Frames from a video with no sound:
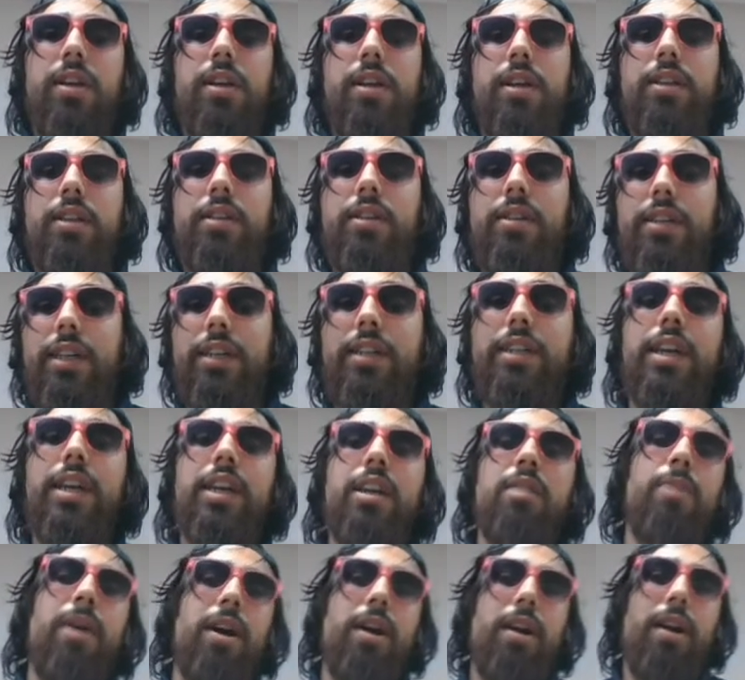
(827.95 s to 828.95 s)
is
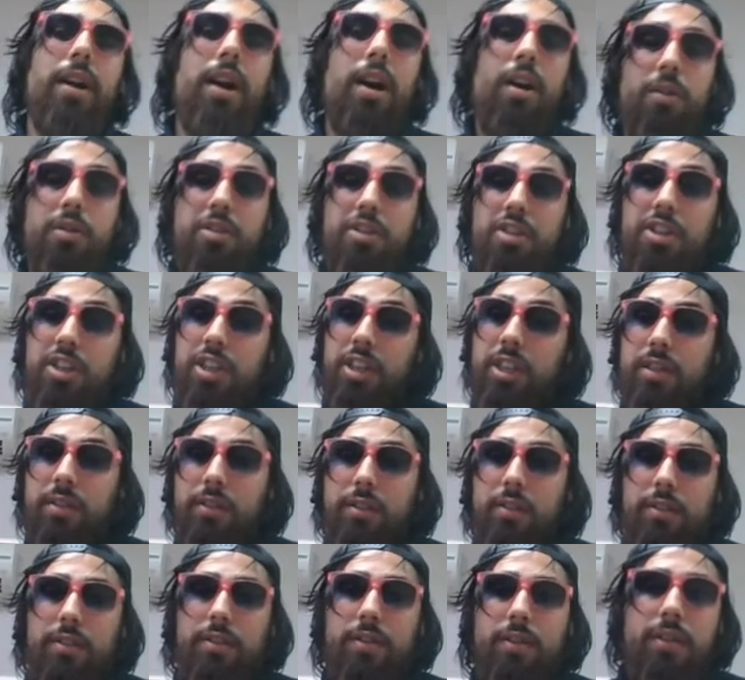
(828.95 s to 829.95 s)
dictated by our
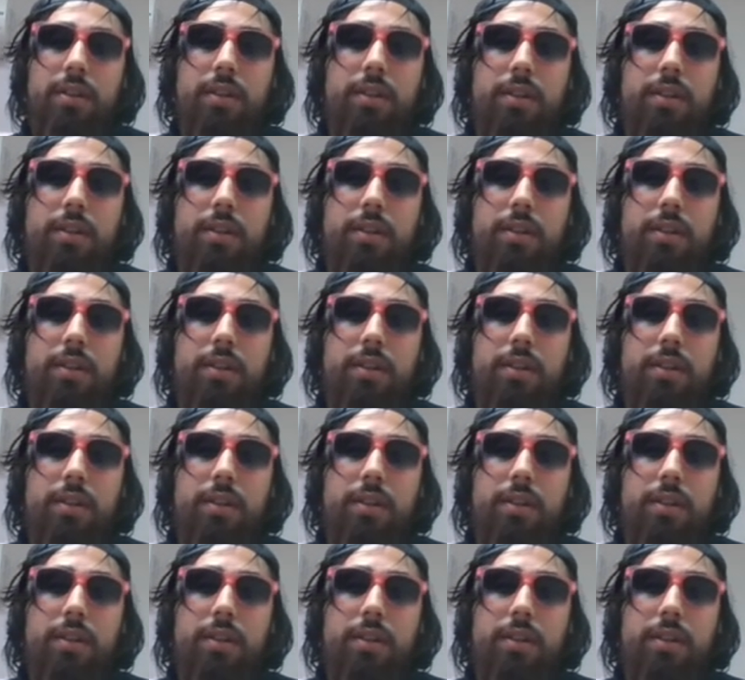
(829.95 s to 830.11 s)
genes,